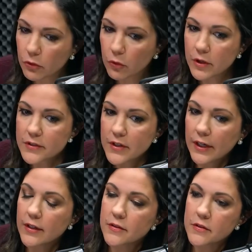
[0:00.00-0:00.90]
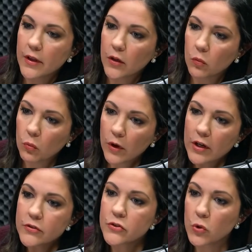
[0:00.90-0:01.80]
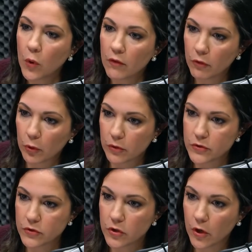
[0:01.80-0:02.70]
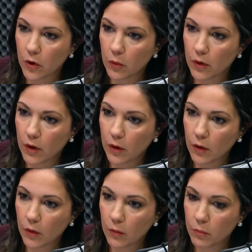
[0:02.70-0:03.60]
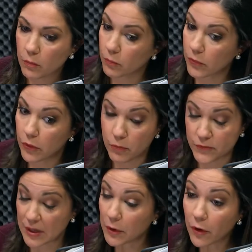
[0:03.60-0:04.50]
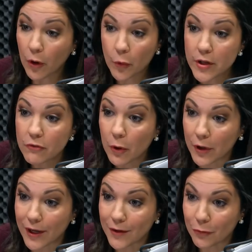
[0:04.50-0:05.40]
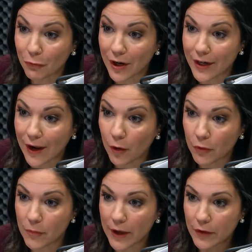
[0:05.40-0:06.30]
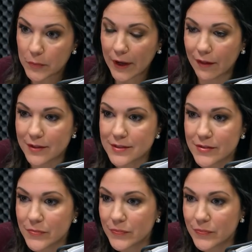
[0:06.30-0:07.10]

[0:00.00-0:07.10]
30 seconds, then, what else do you want voters to know? Uh, some are already voting right now with mail in ballots.